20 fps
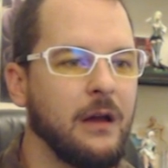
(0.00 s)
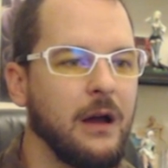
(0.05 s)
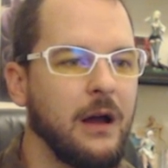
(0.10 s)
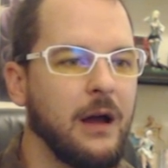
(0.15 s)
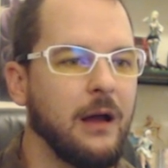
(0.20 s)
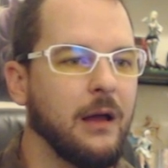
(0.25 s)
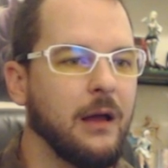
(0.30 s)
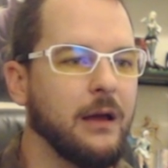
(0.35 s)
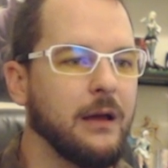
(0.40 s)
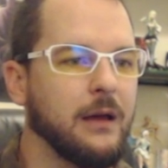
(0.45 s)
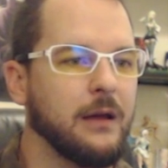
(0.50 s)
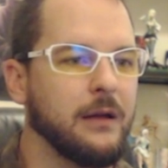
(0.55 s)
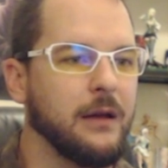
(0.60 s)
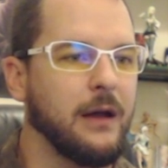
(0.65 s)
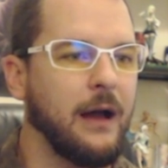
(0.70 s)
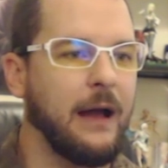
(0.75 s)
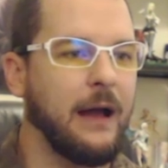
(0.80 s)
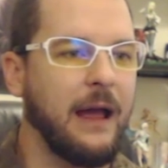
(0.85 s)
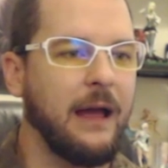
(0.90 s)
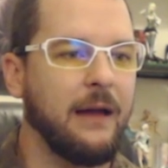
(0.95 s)
I
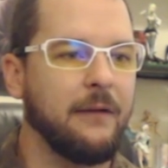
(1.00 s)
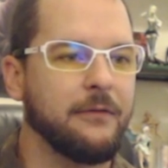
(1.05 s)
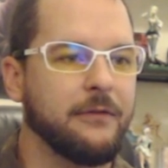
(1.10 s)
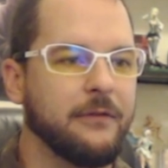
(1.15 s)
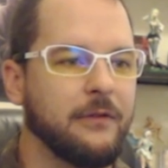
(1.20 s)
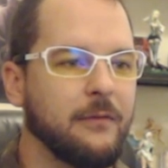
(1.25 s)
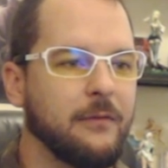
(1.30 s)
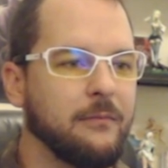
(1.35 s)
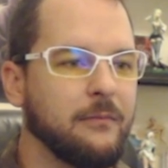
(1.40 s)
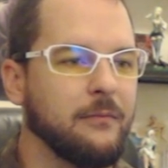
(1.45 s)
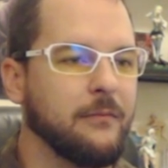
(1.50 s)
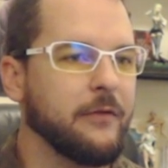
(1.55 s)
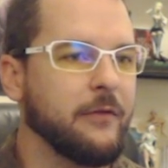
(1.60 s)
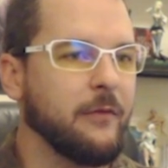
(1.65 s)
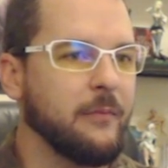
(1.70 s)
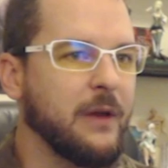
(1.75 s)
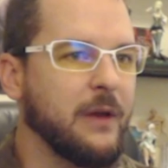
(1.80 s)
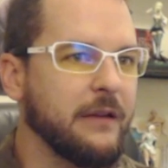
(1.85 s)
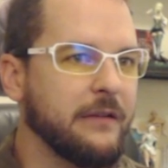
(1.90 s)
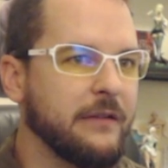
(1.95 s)
have some
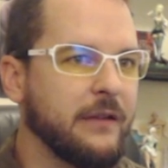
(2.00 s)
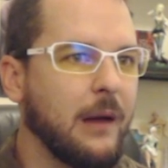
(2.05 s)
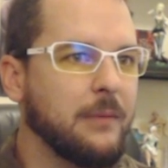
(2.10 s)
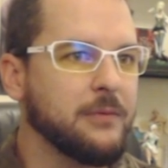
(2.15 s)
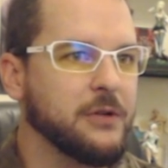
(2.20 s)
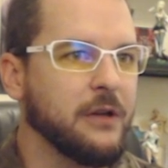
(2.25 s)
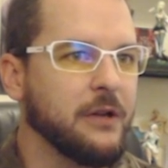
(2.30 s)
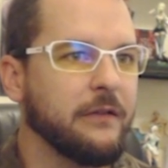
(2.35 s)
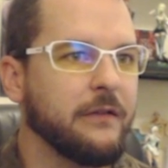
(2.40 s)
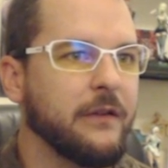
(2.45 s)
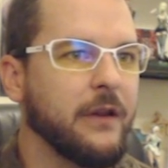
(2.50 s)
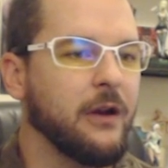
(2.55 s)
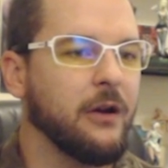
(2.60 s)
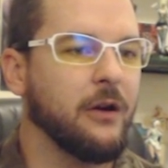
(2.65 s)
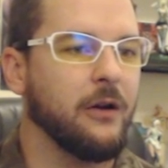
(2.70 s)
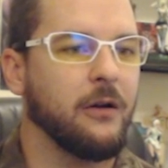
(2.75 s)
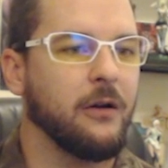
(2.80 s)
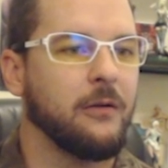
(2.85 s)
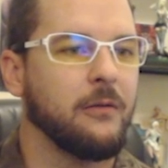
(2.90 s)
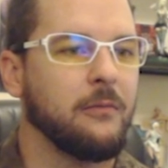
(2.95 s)
nice options
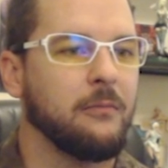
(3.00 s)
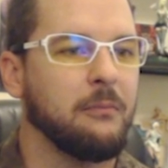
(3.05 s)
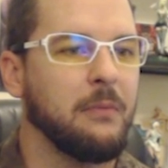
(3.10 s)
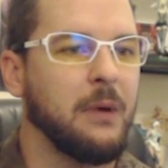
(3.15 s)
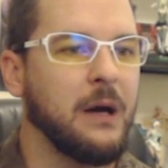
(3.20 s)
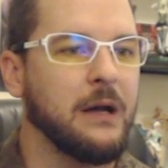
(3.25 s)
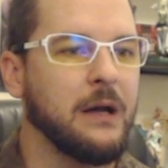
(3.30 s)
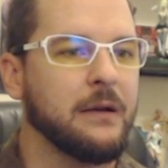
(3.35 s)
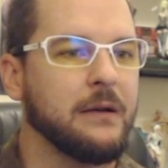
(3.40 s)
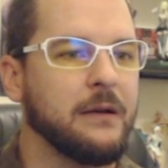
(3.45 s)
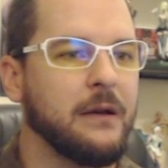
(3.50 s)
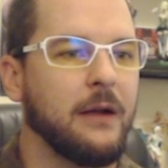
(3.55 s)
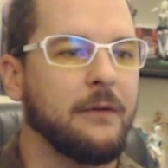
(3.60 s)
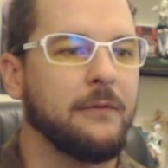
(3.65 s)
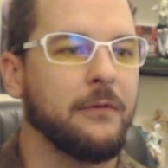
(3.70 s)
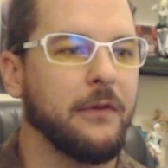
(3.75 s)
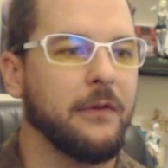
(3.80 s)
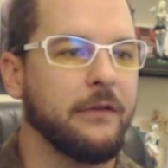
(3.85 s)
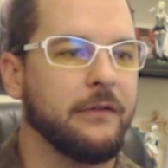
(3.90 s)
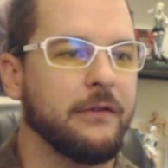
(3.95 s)
here, but not
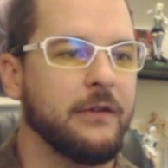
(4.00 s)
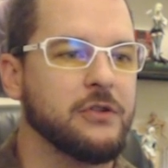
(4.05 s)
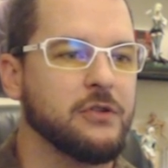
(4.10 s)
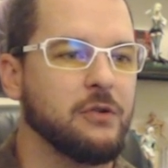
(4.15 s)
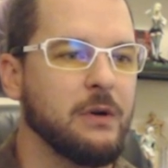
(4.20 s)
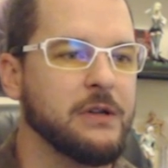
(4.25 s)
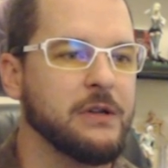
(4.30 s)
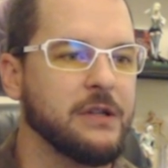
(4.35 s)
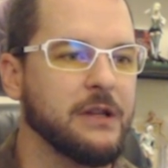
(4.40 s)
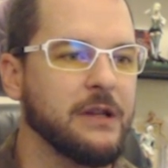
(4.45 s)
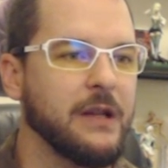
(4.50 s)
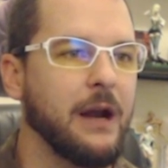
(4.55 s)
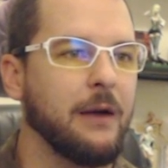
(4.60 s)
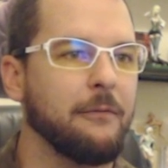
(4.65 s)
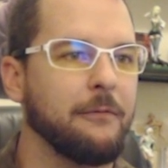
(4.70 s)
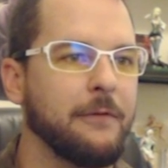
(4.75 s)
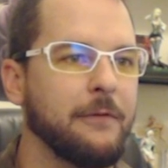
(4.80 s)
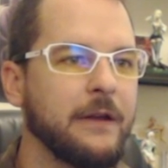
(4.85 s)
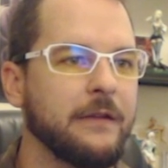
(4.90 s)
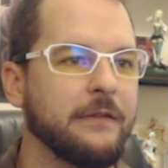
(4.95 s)
for the situation that
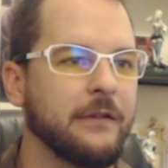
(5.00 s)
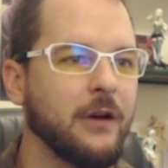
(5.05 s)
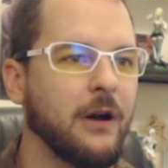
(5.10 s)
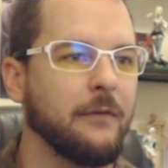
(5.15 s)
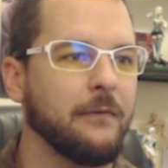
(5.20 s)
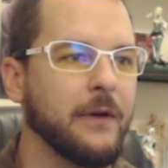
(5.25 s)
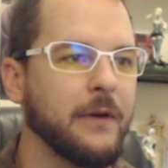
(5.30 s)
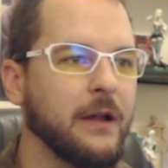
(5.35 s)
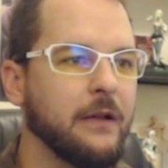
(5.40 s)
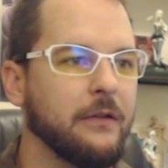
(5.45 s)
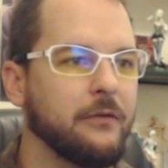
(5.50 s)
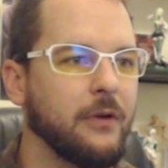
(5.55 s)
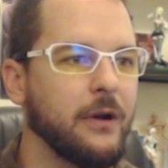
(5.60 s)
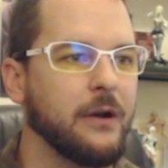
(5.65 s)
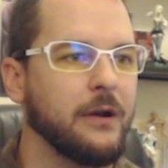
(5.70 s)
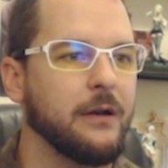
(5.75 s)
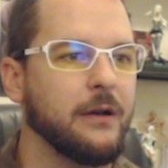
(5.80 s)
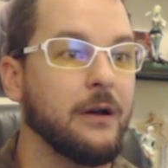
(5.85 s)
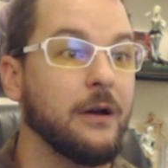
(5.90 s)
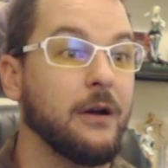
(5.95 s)
I'm facing off against
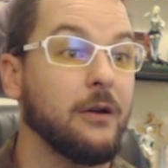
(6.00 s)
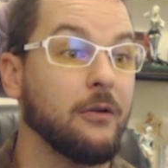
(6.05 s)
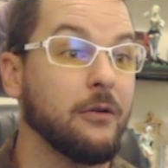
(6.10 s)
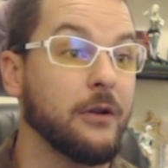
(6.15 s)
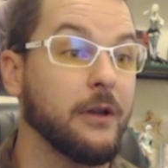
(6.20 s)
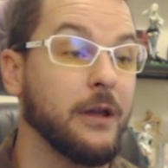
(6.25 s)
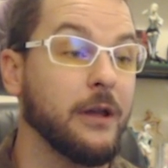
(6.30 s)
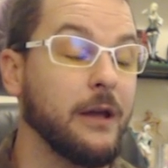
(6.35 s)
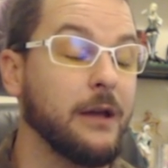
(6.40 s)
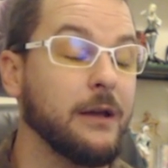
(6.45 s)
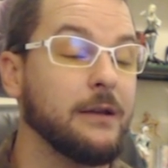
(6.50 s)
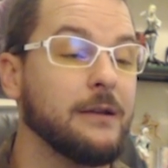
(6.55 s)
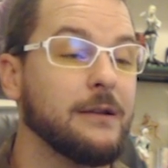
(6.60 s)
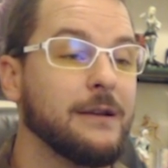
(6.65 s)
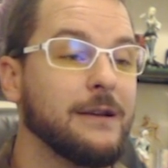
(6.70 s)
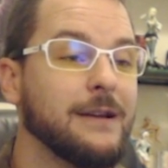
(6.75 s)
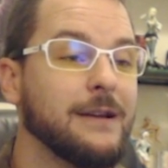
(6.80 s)
right. Okay.